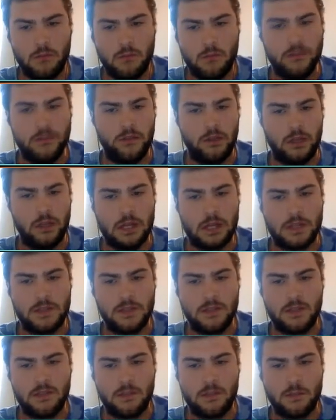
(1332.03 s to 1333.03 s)
even
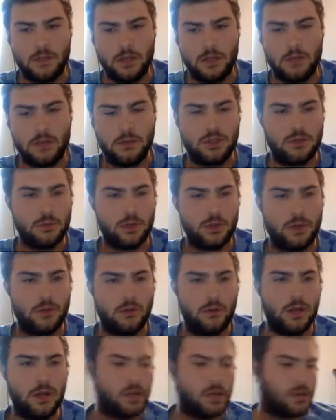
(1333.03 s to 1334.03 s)
less, depending on how much speed they're
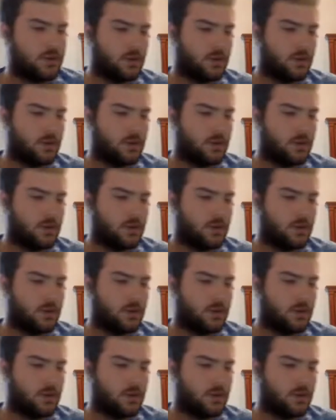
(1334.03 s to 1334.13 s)
running.